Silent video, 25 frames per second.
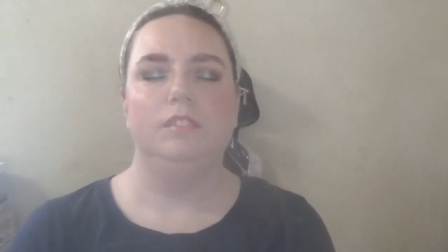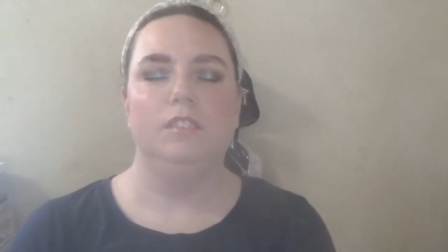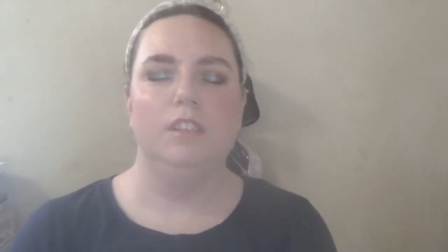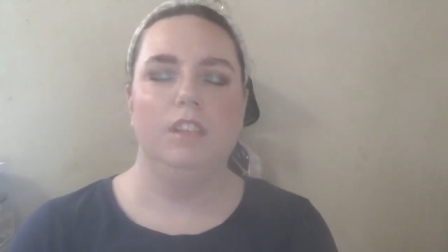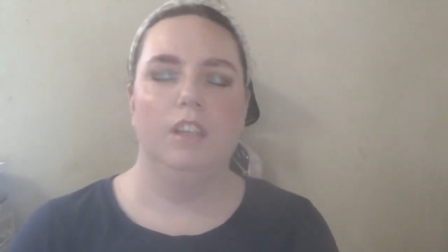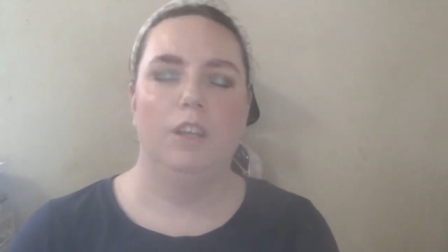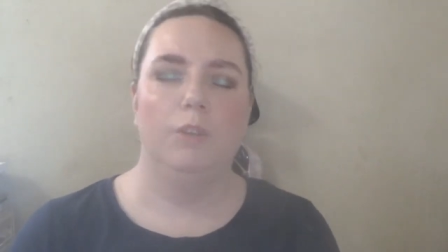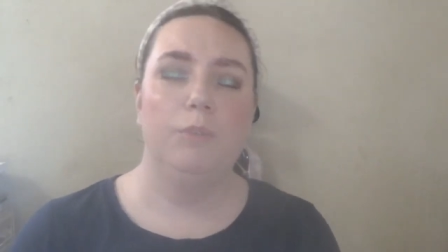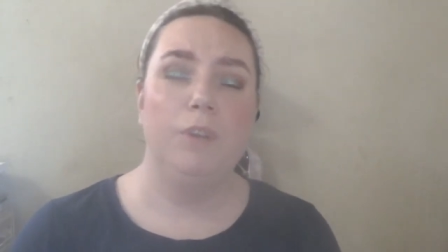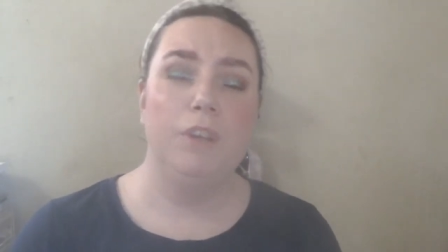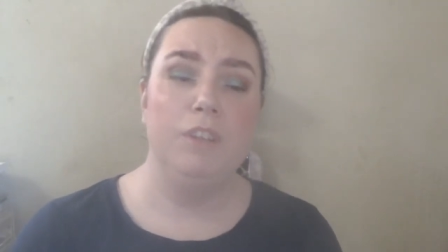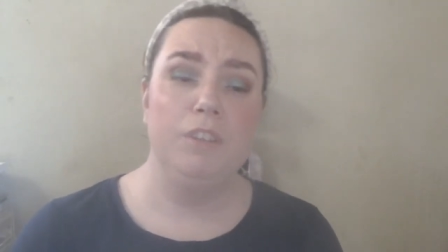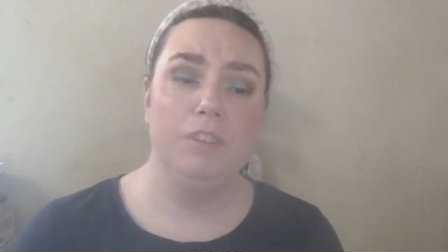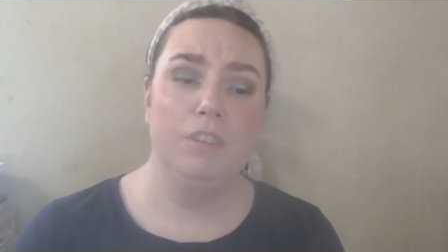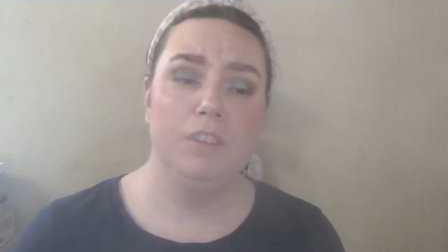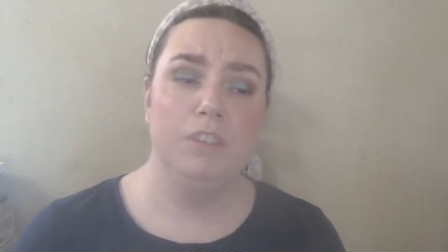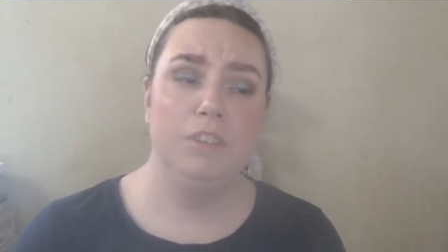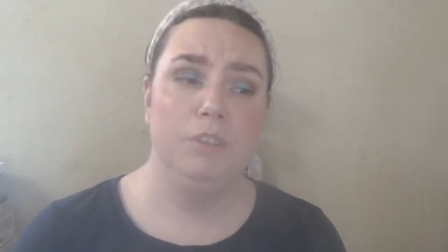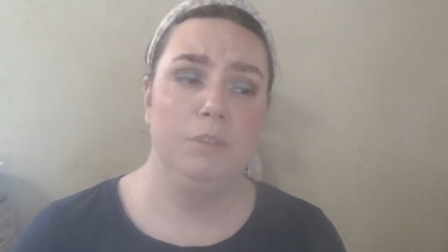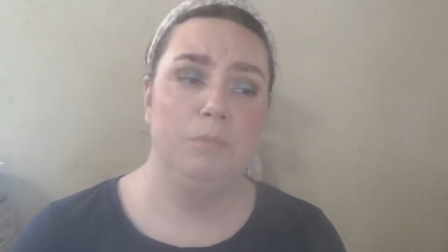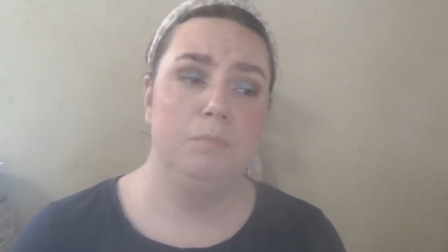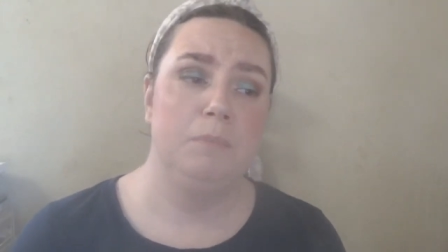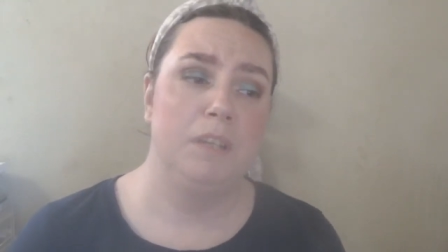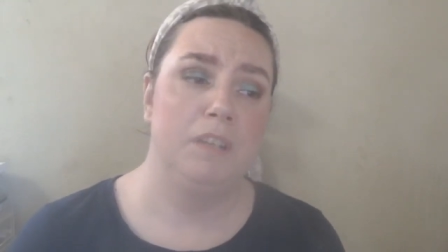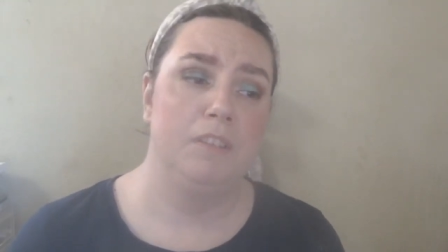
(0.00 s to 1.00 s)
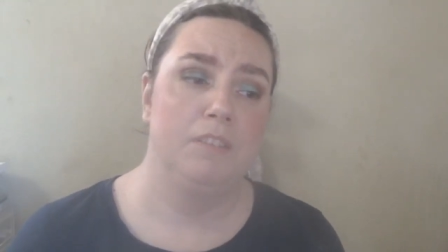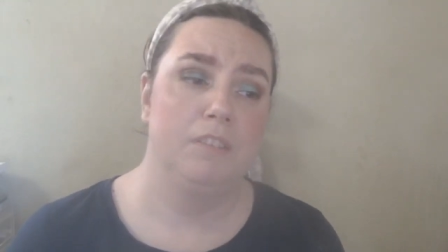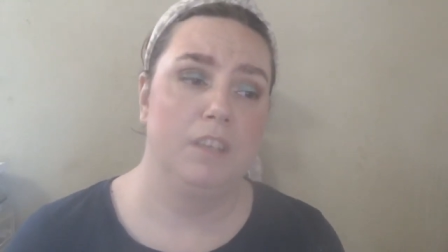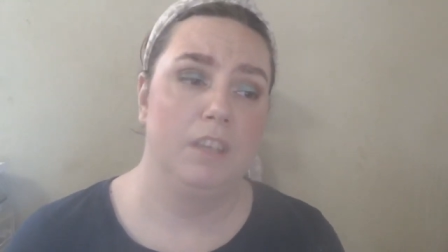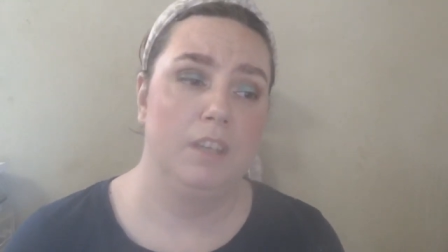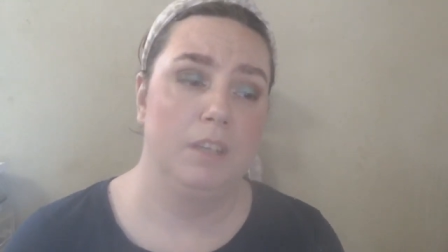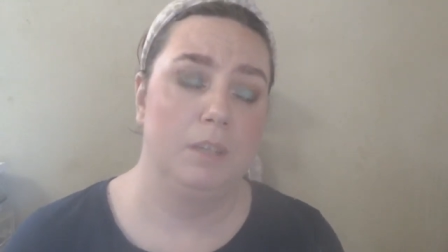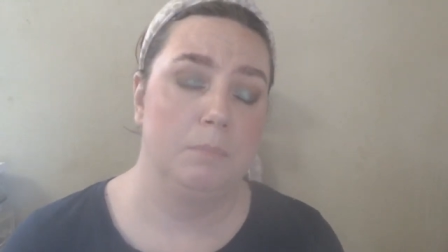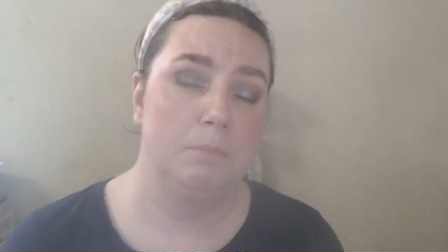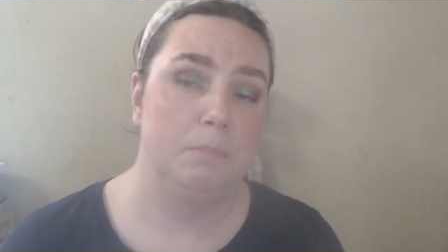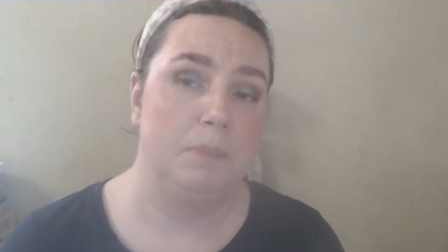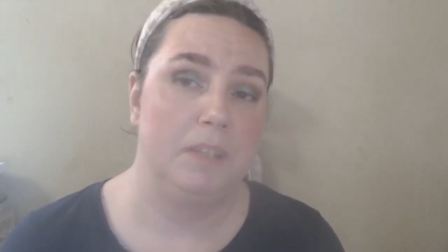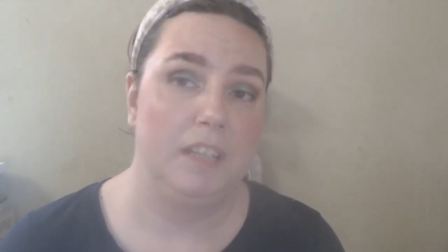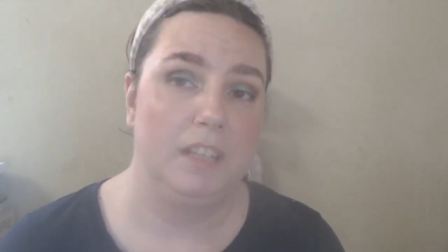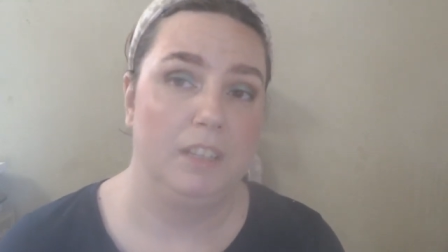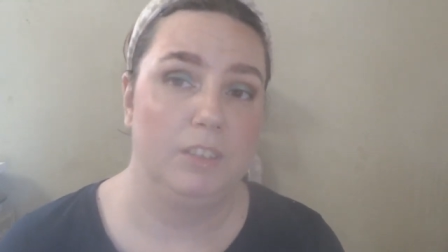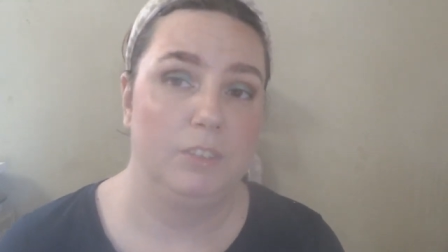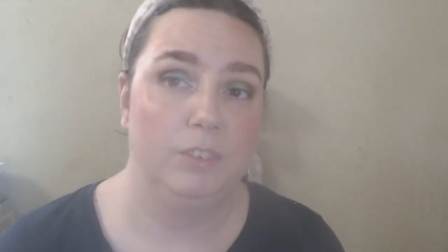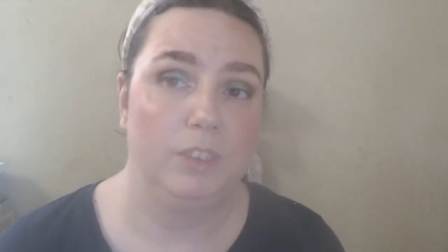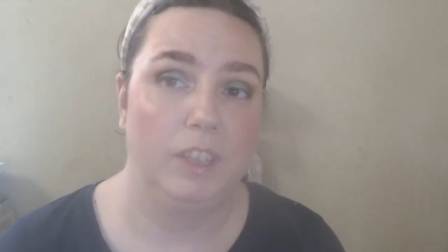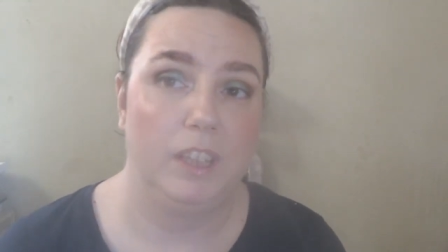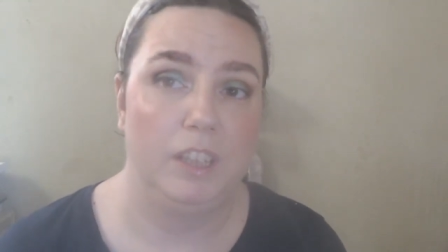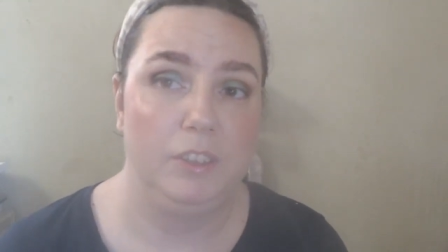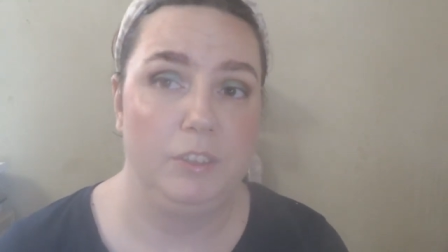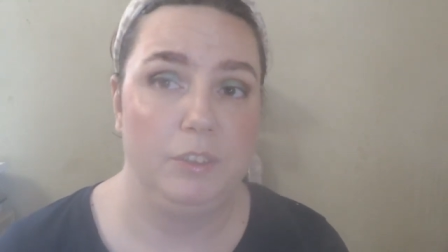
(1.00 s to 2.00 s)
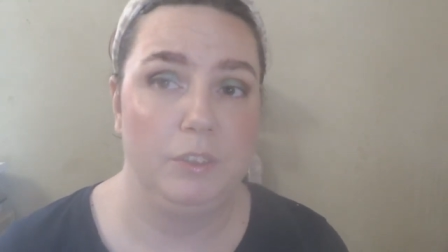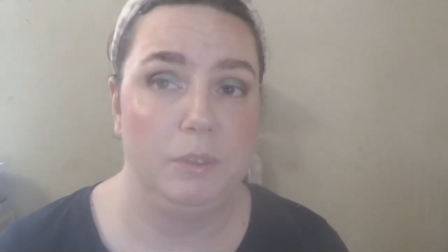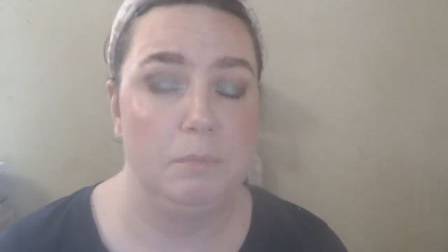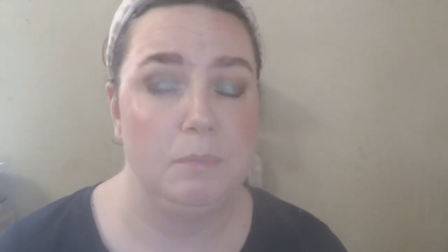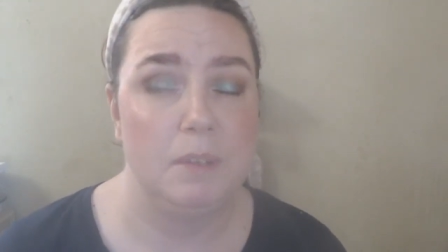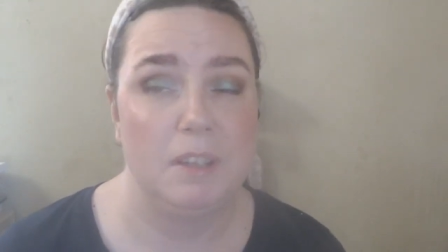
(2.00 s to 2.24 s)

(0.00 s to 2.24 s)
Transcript: I was going to do mascara, but I don't like doing